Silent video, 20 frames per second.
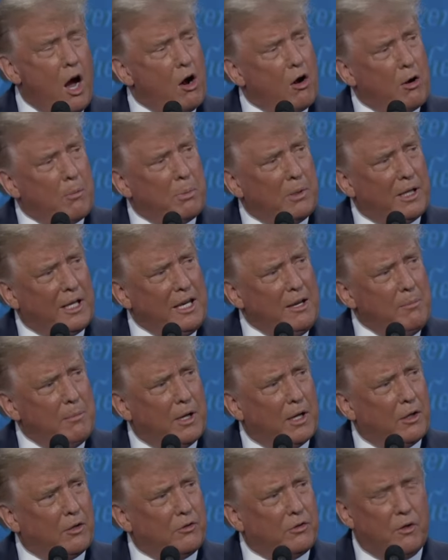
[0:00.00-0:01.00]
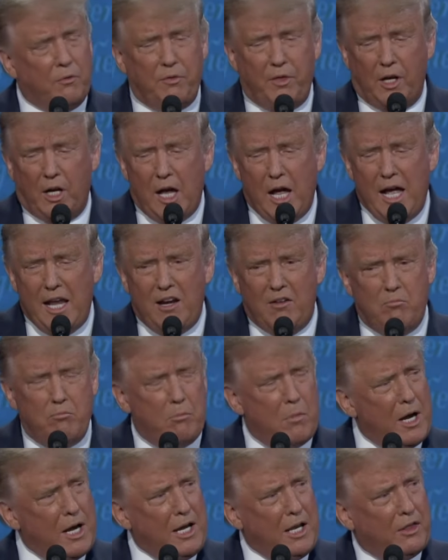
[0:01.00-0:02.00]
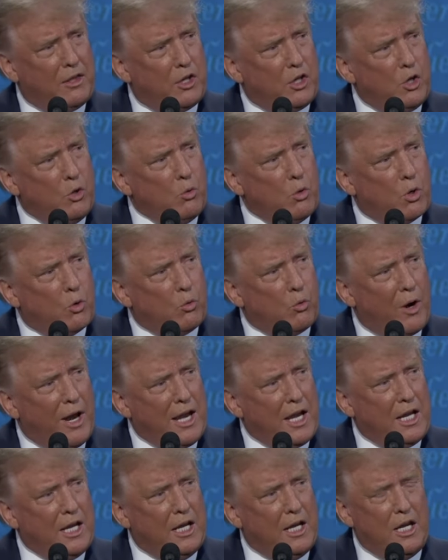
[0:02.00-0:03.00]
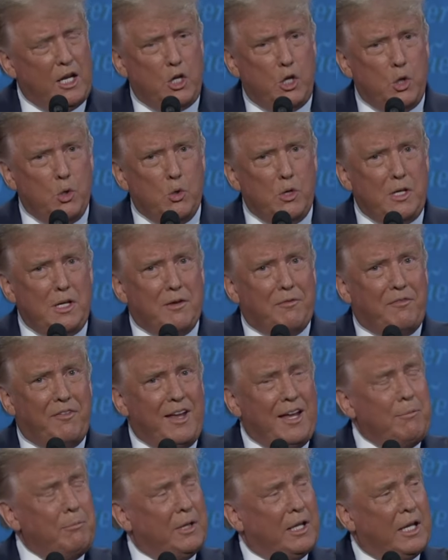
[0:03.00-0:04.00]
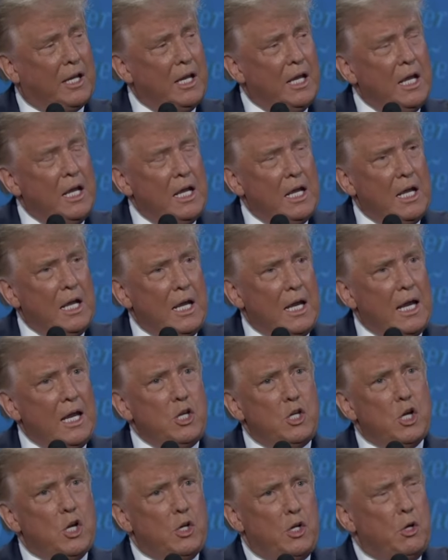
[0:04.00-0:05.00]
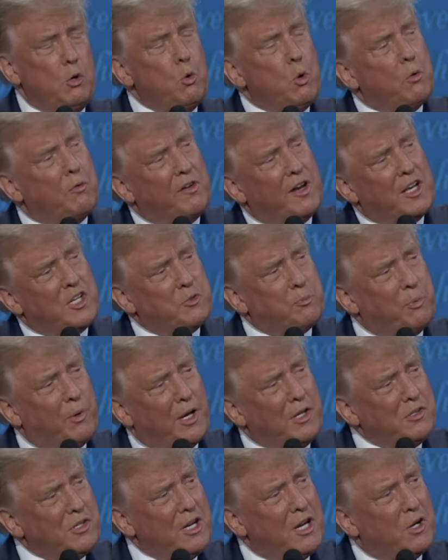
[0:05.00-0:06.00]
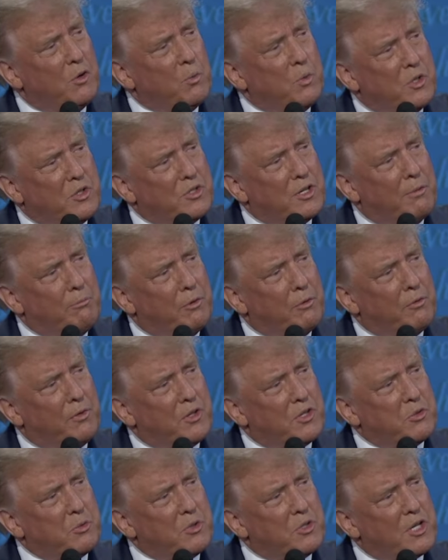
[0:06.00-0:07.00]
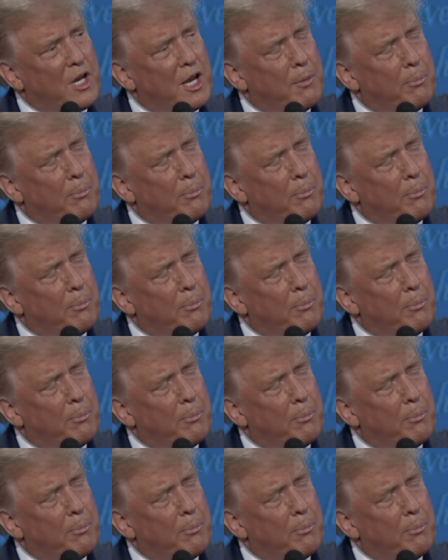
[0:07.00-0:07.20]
horrible emails of the kind of money that you were raking in, you and your family. And Joe, you were vice president when some of this was